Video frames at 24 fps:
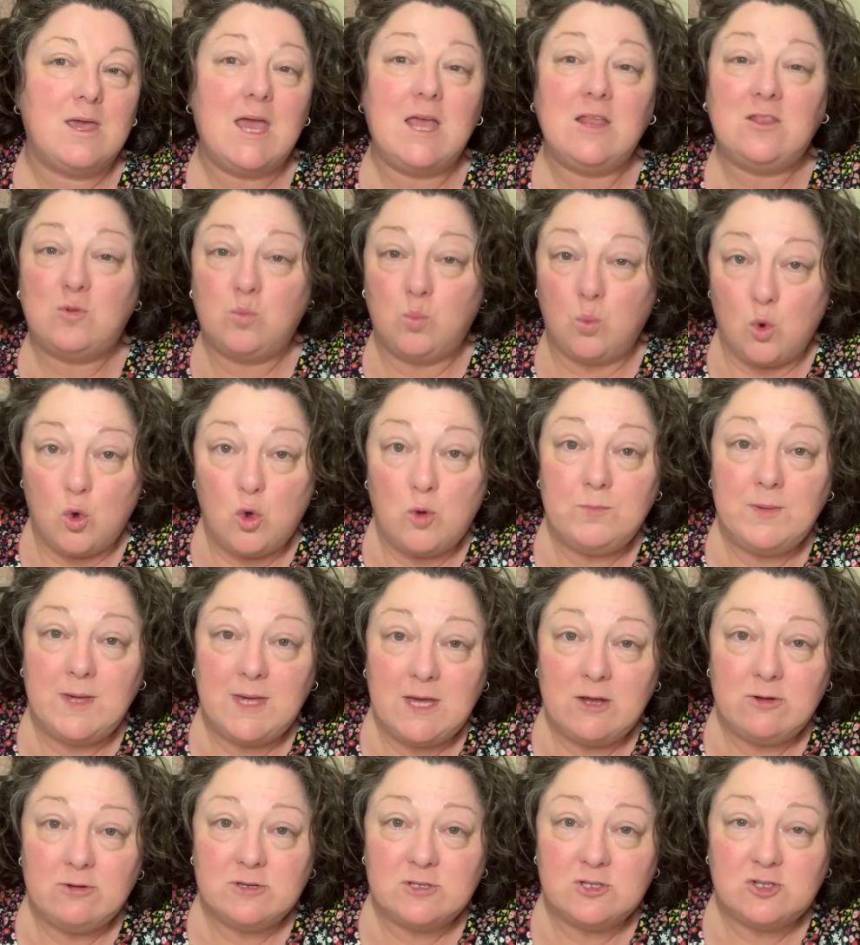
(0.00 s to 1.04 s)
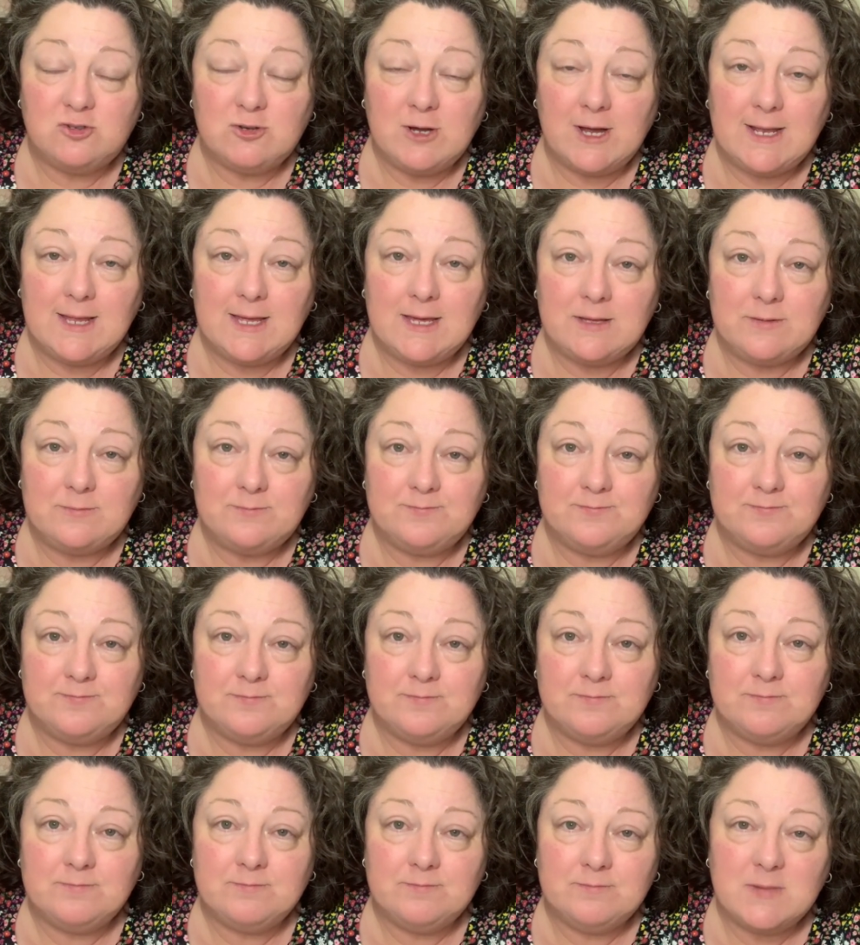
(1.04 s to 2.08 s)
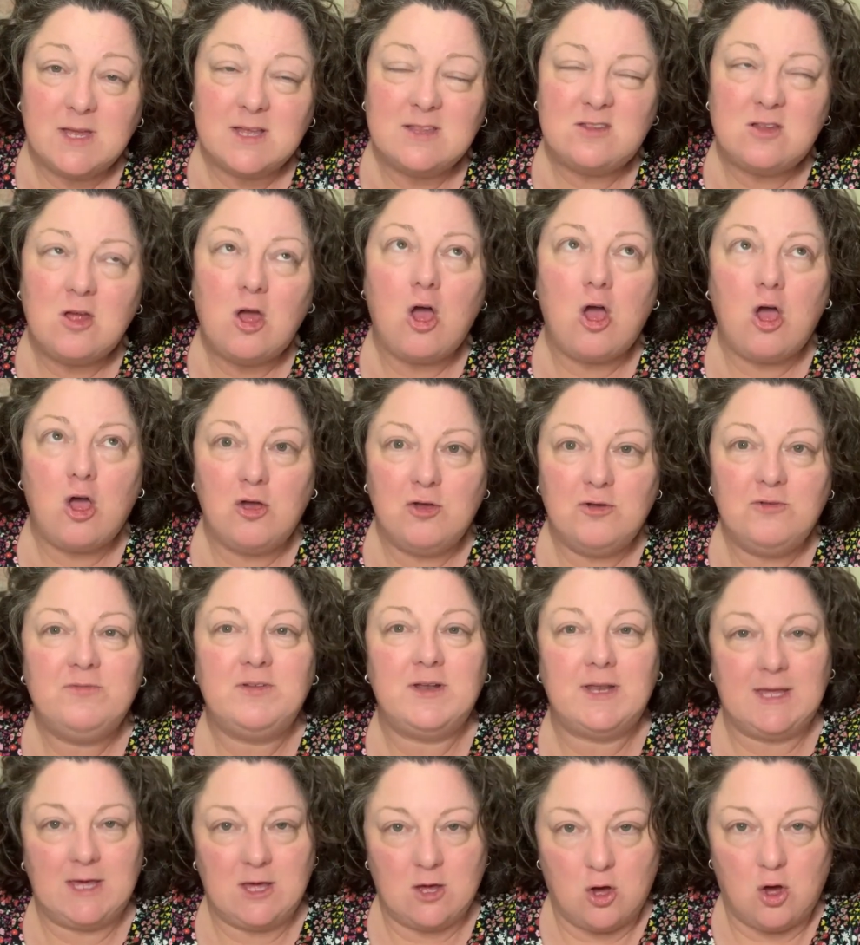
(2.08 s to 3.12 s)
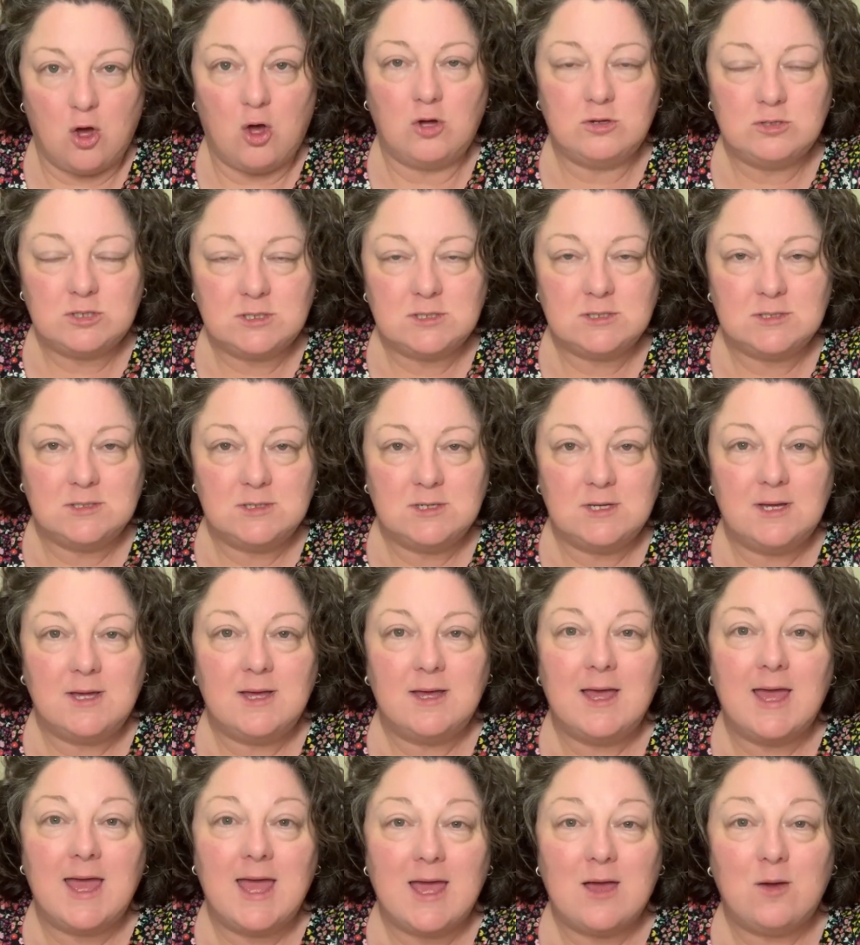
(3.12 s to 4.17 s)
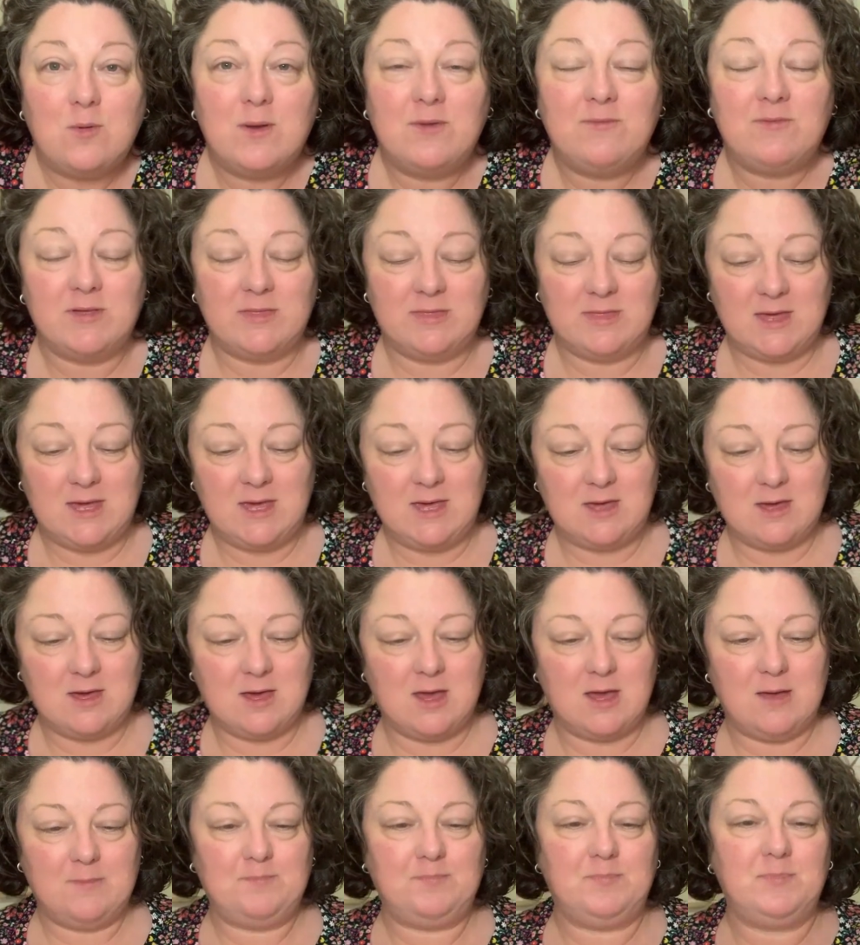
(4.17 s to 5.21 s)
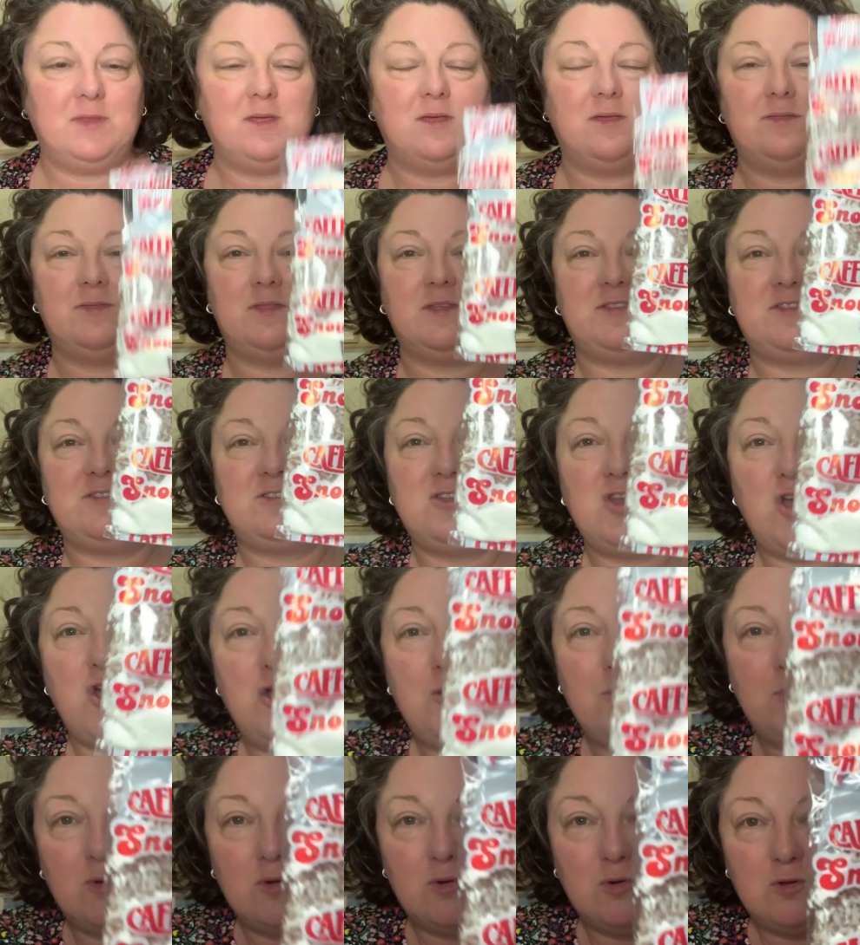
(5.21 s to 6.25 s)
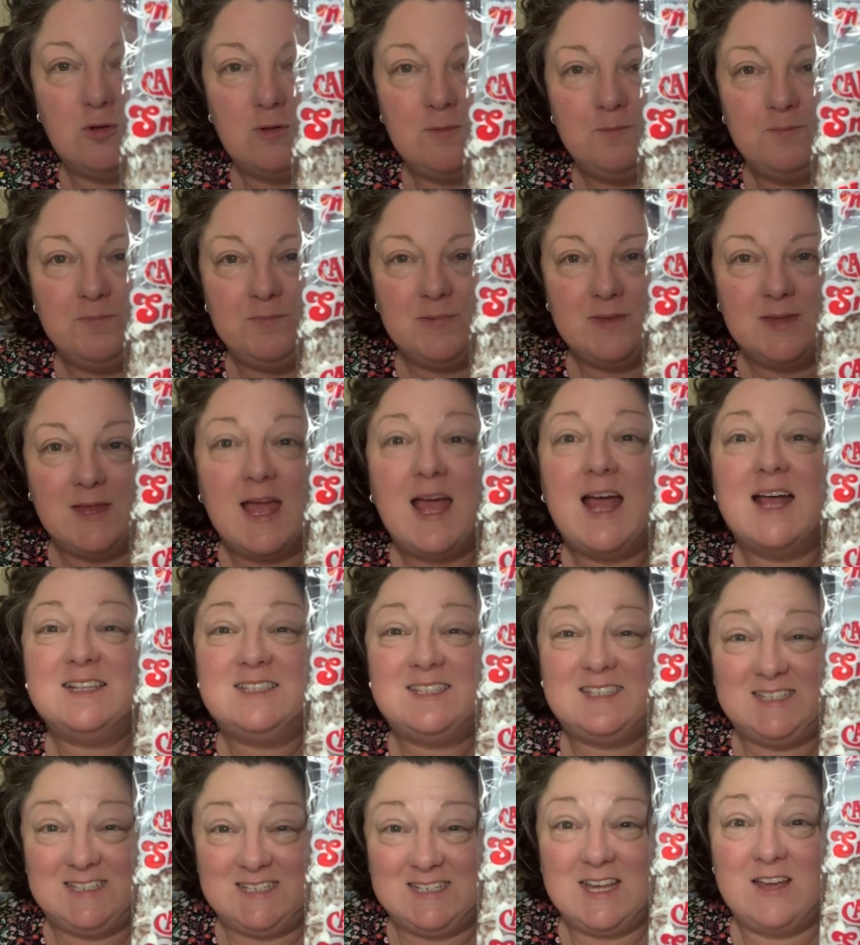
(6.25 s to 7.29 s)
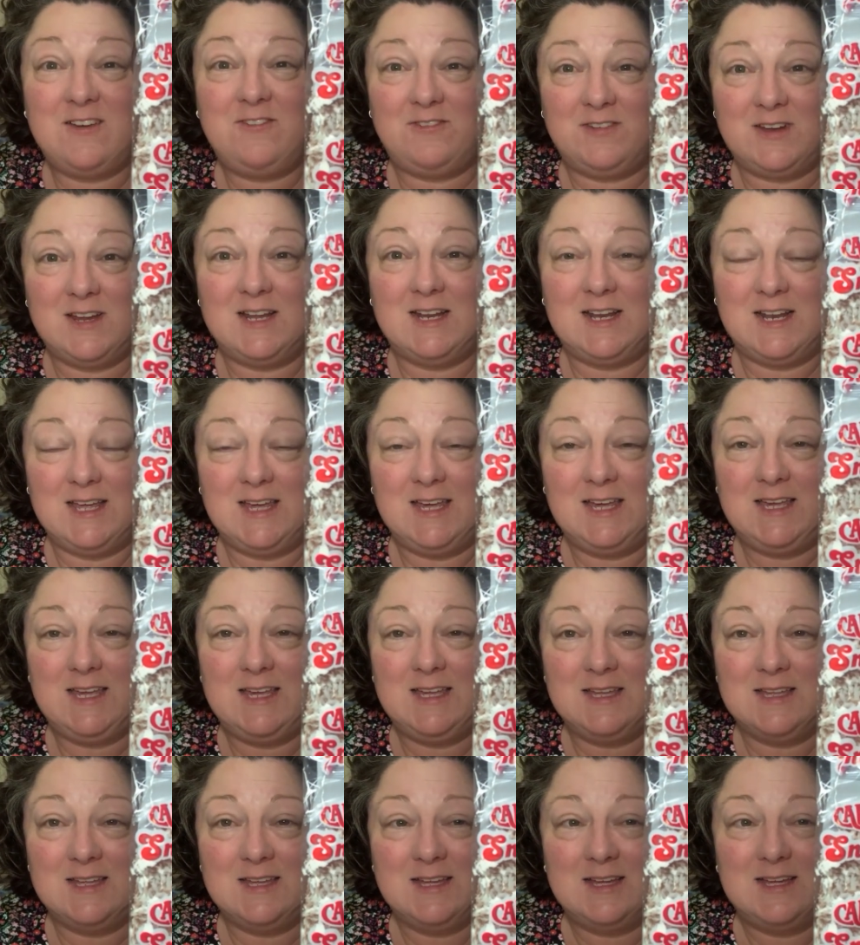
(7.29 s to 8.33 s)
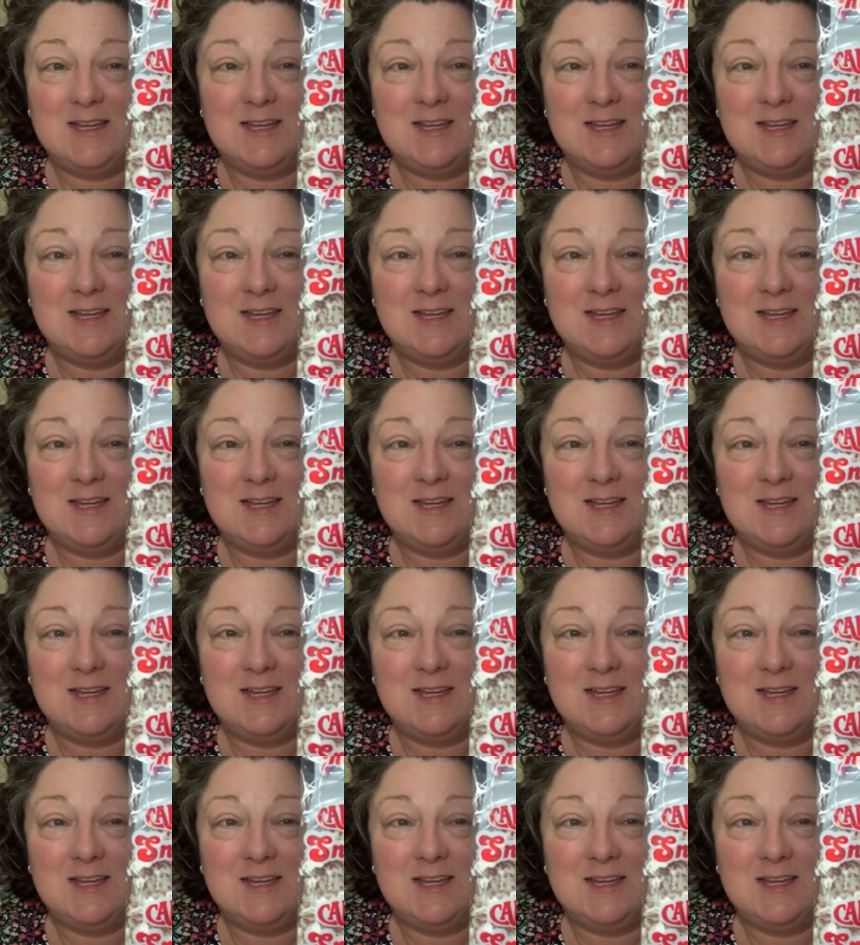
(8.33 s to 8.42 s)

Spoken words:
it's warm here in Australia. It's not overly hot. However, the snowball has definitely